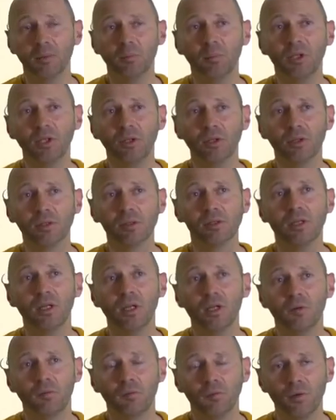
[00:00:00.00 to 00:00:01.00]
because
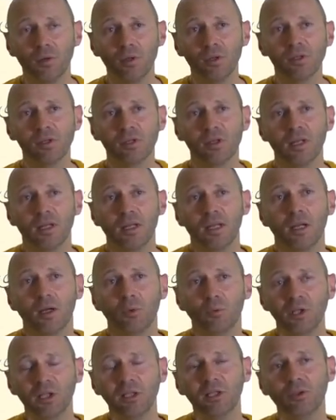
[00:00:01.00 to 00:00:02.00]
first
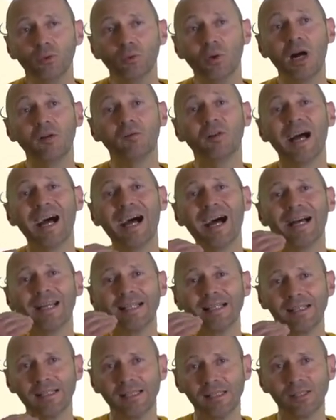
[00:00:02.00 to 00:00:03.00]
we need to have
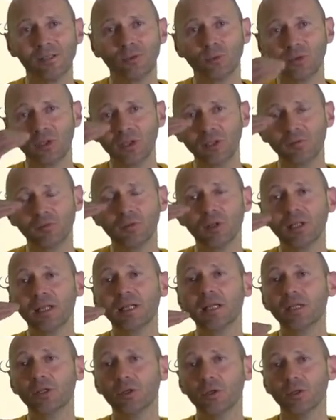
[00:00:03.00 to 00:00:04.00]
access to
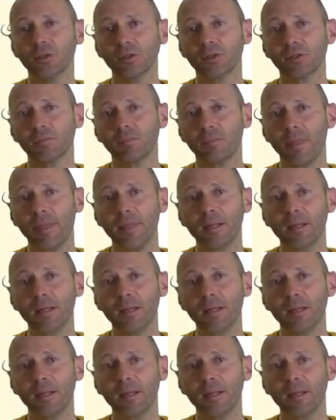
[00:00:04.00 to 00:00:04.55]
different layers.